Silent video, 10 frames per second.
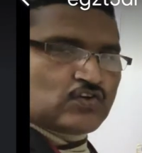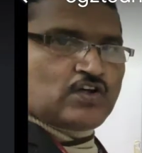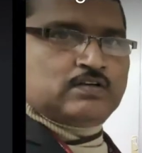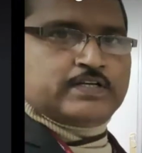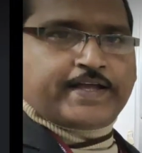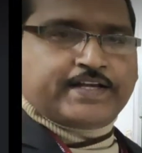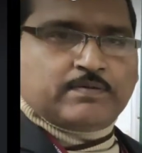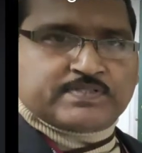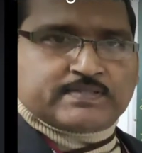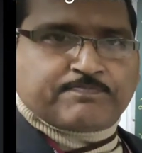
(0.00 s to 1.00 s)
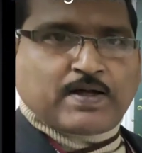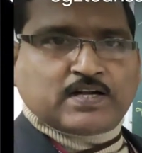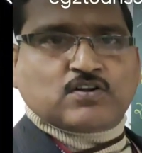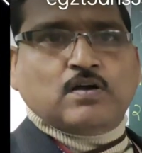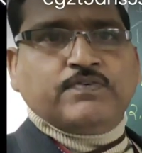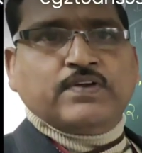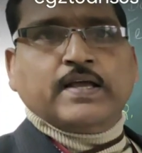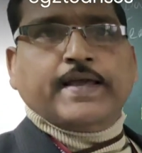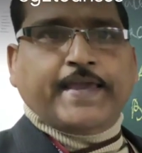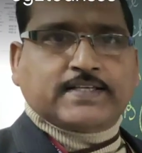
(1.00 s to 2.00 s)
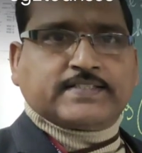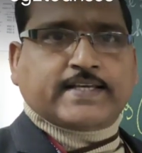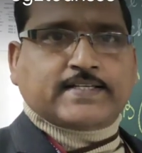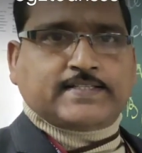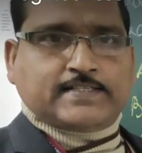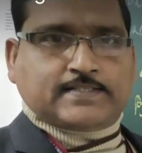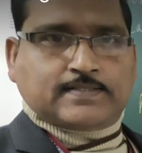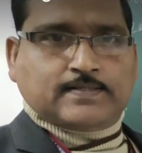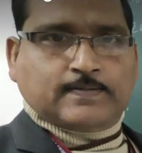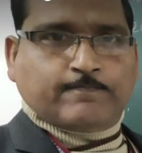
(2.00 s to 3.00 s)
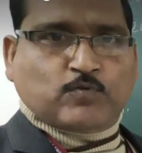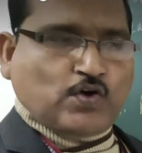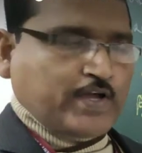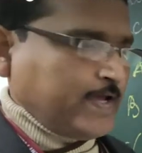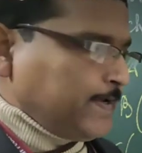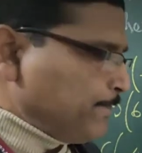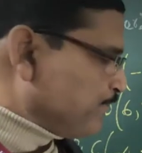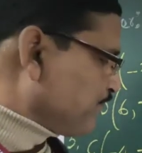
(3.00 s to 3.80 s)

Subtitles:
on negative part of x-axis. Okay.